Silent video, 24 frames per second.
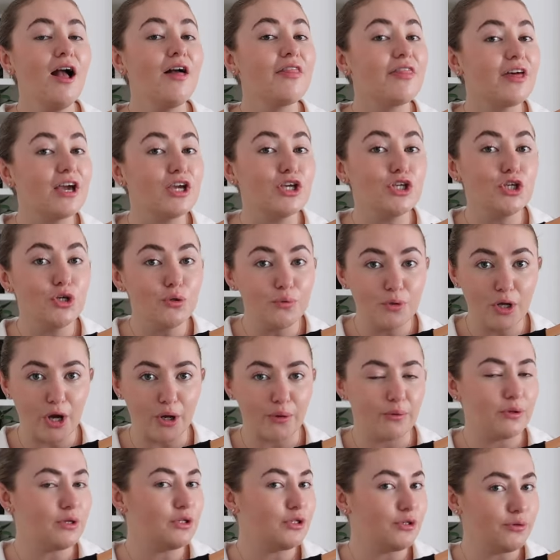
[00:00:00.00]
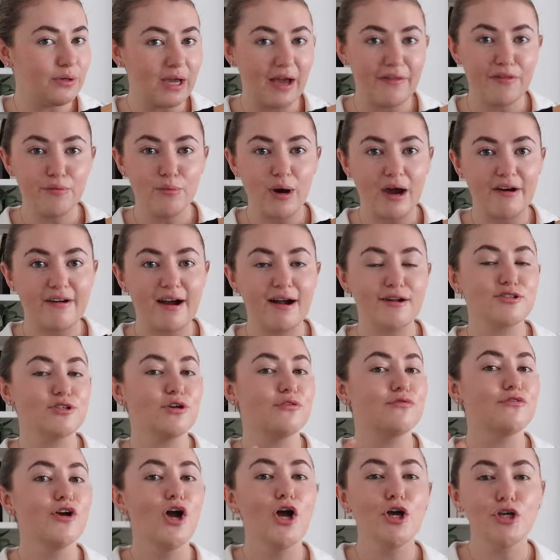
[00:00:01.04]
that you know you get the wear out
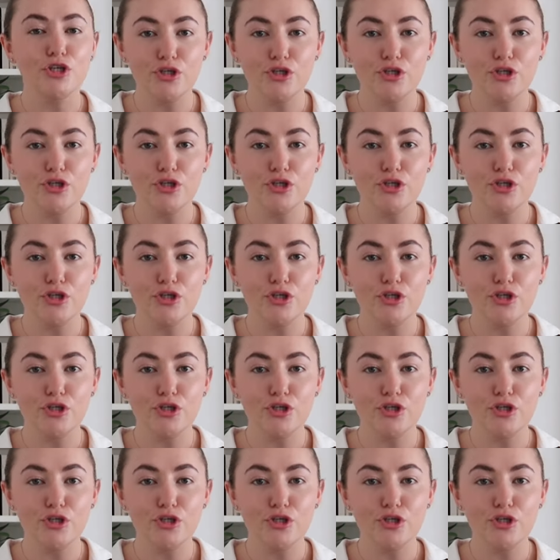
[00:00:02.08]
of.